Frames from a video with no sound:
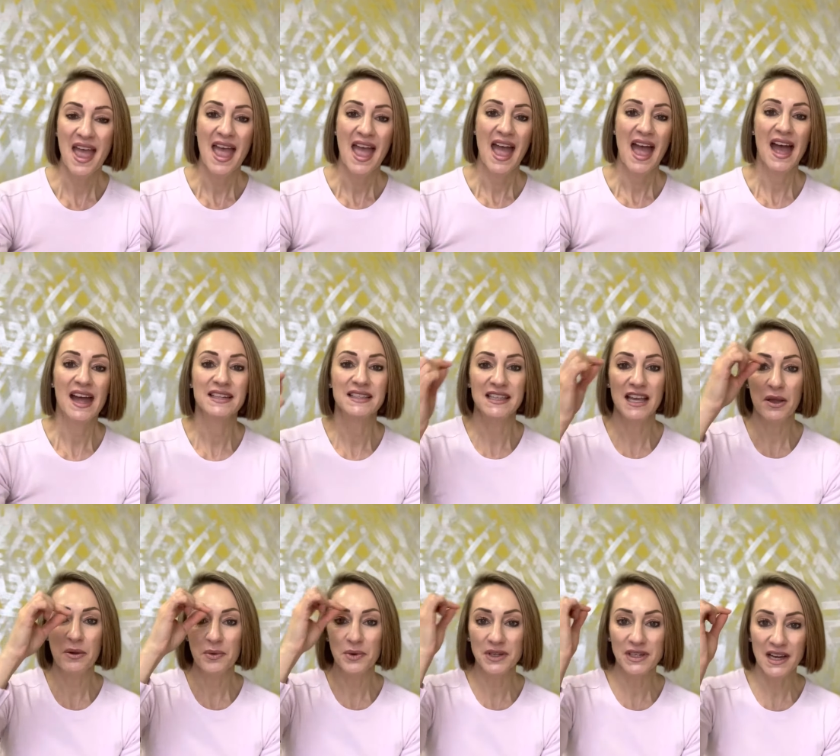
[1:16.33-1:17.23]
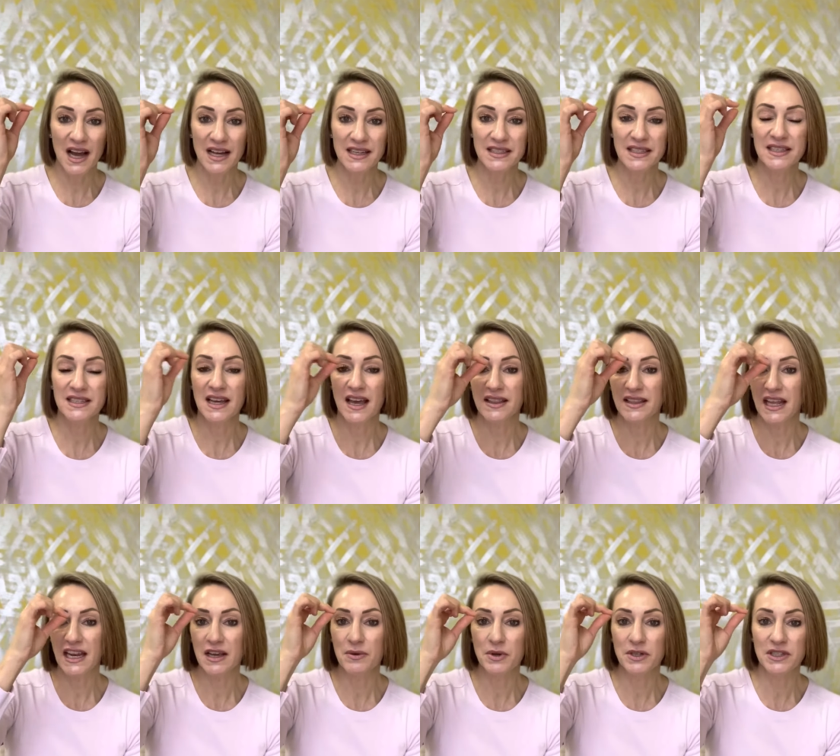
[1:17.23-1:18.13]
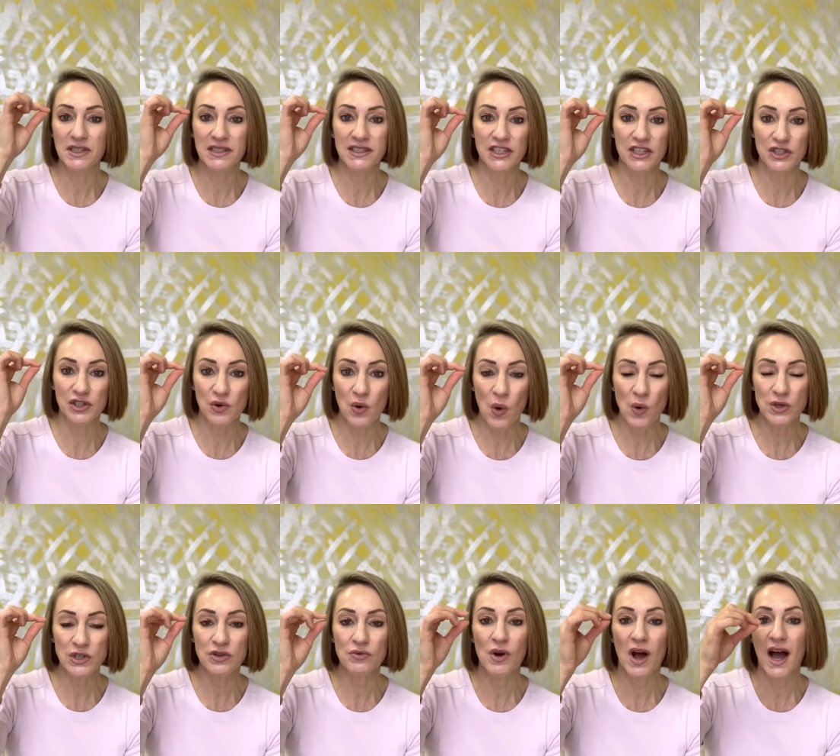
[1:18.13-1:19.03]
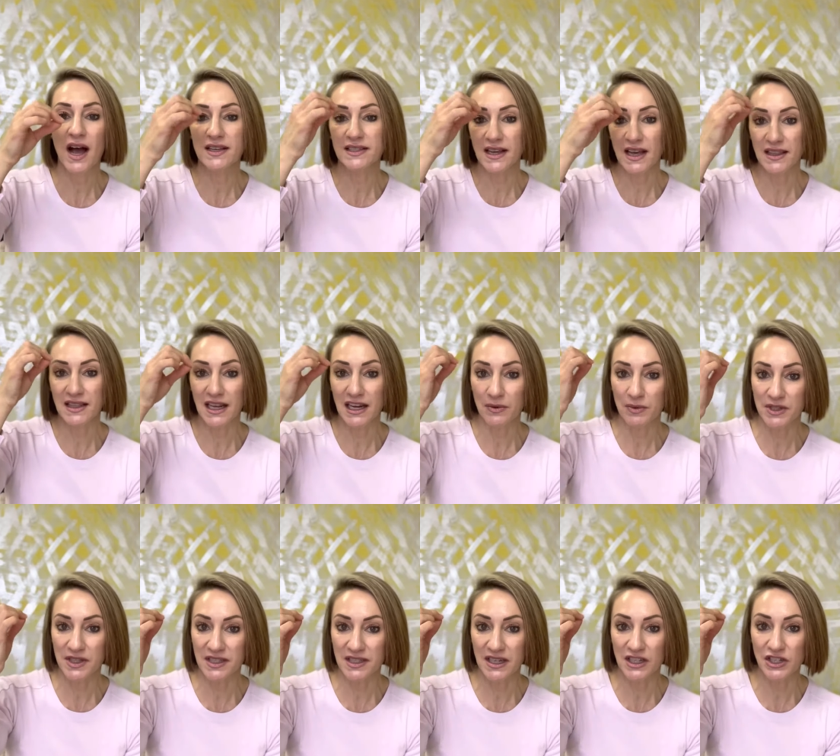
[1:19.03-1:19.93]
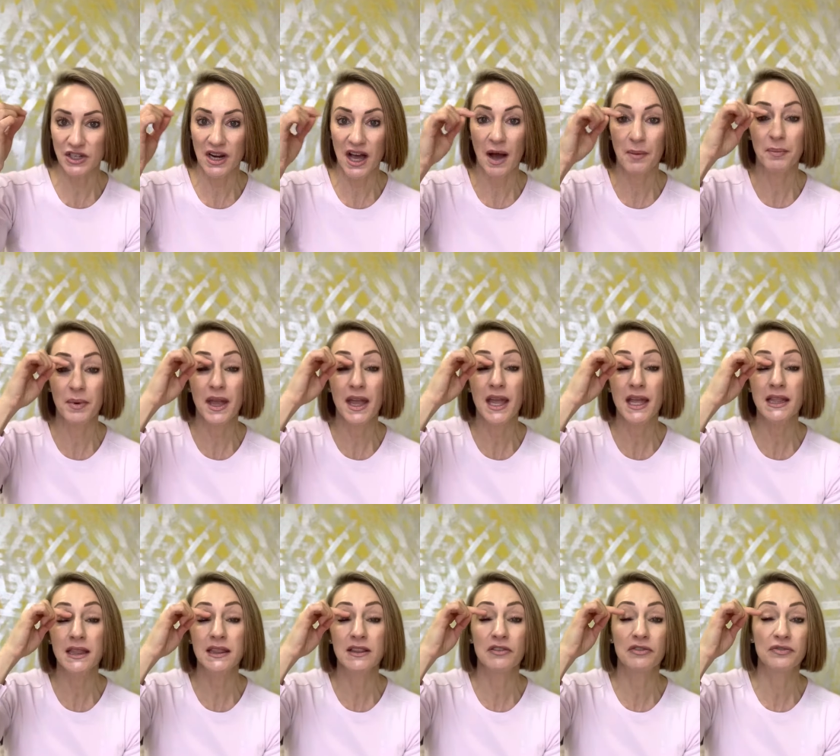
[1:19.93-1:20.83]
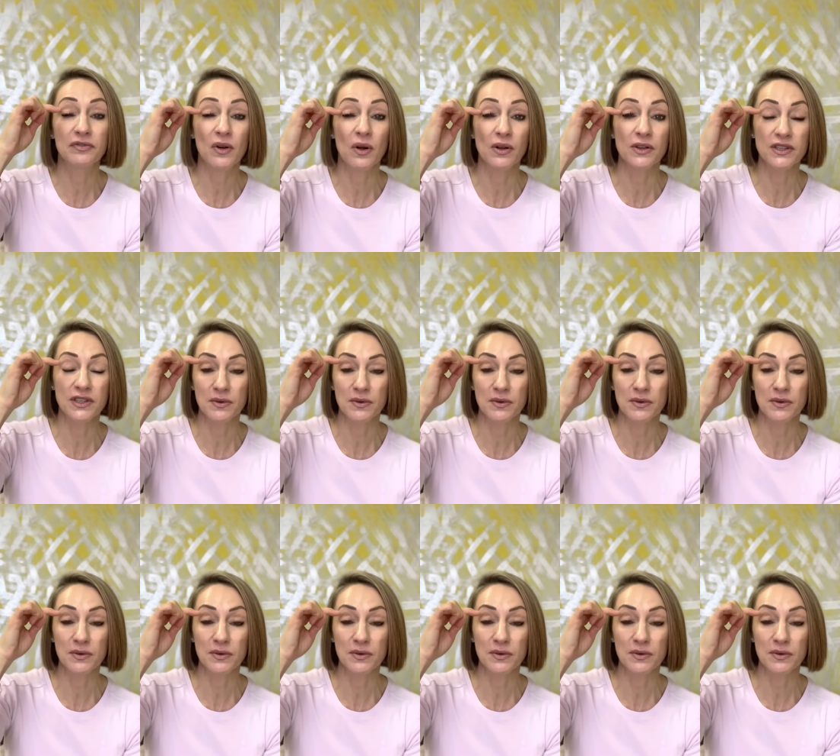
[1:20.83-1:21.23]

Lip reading: And so he would cut it, and then he would just cauterize, and then he would stitch it up in the fold.